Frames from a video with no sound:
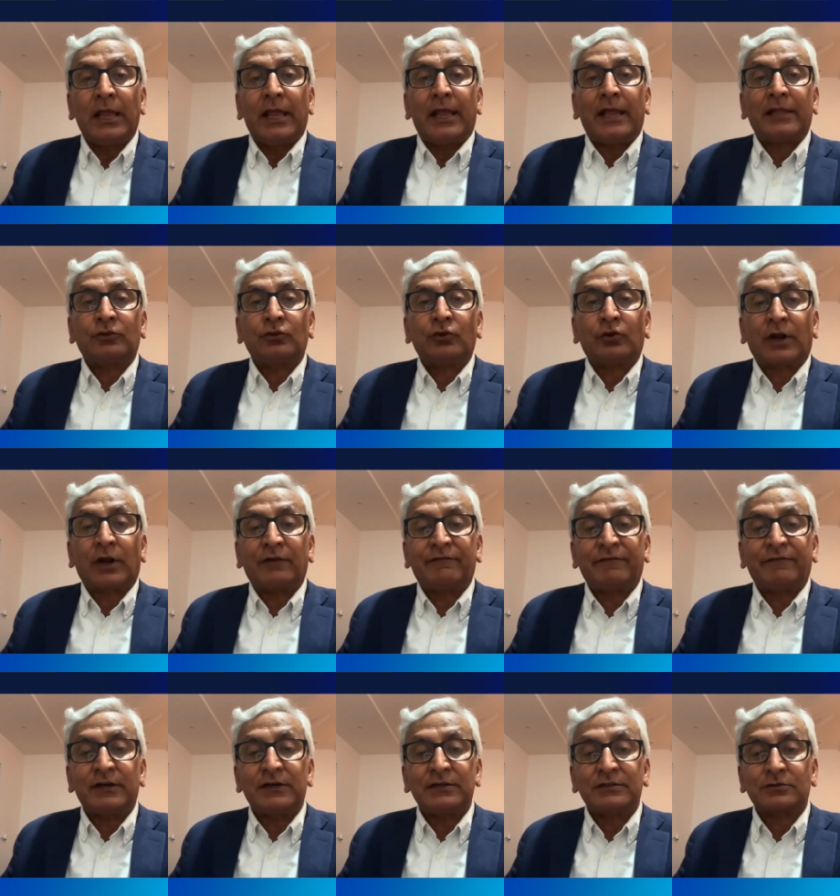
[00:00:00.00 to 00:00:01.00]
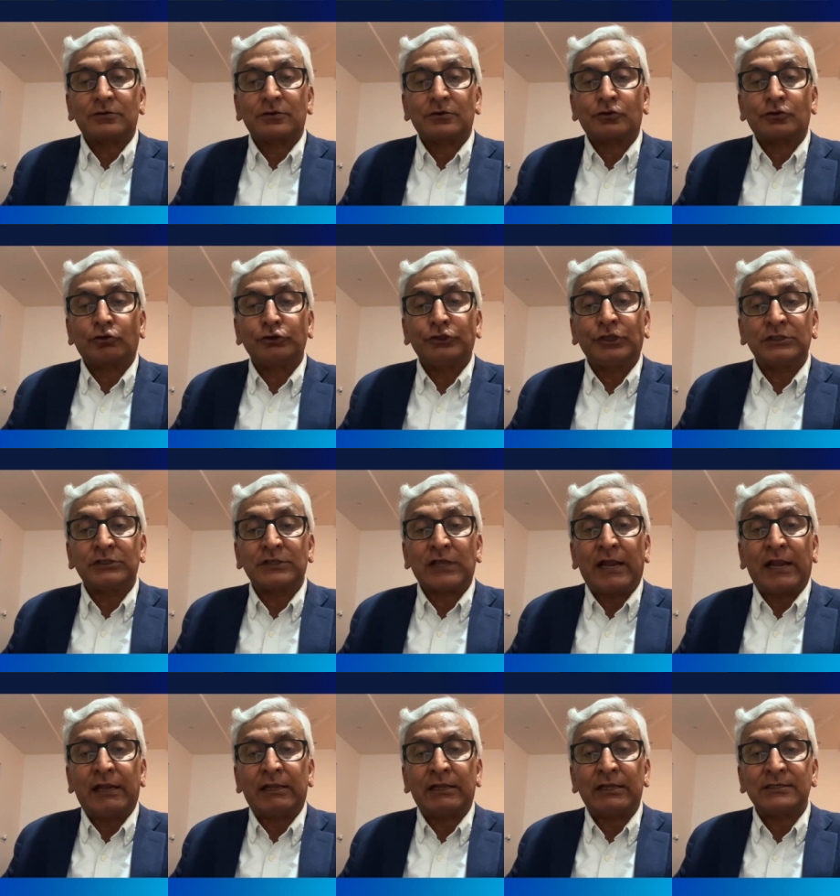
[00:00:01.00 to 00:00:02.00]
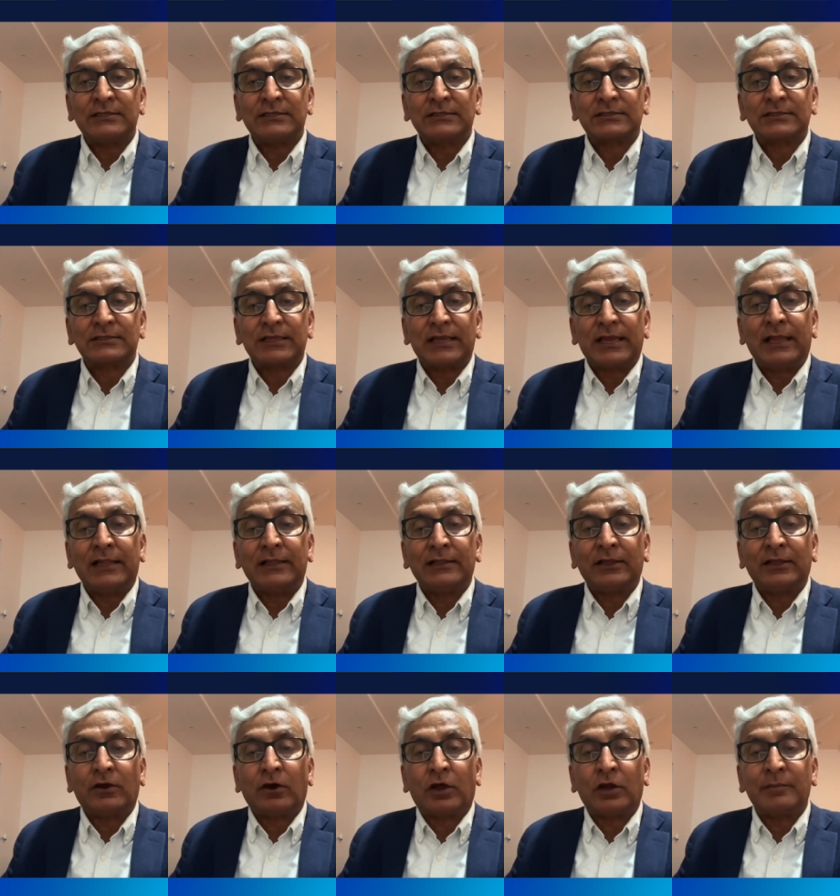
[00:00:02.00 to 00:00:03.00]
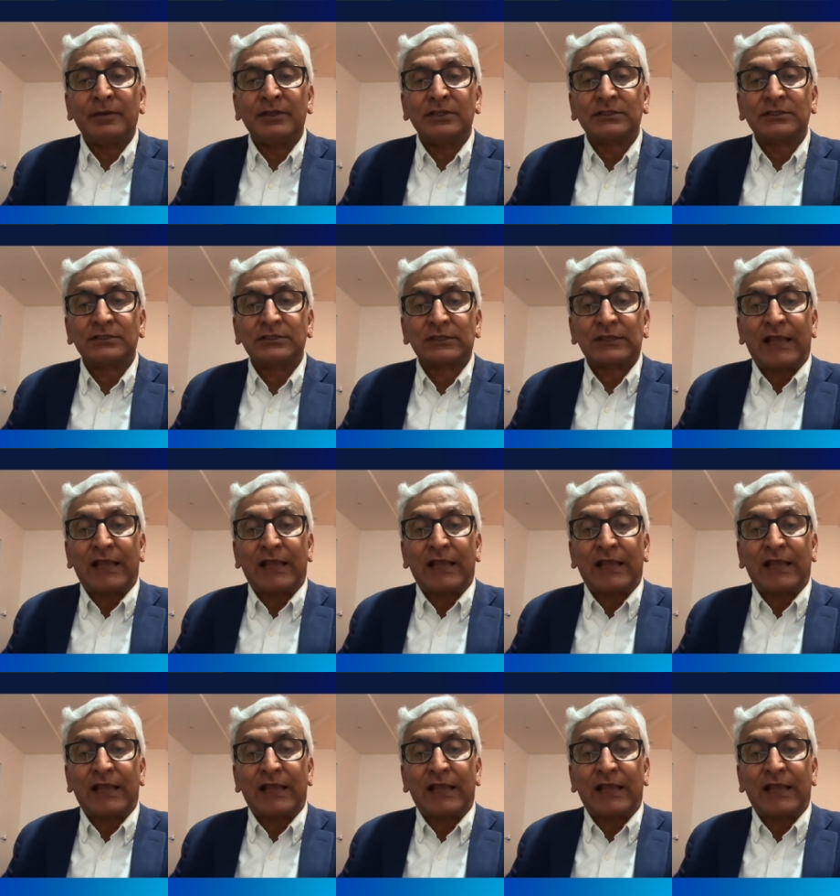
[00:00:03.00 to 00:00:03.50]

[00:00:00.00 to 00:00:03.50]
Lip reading: Ethnographers, social scientists, health economists,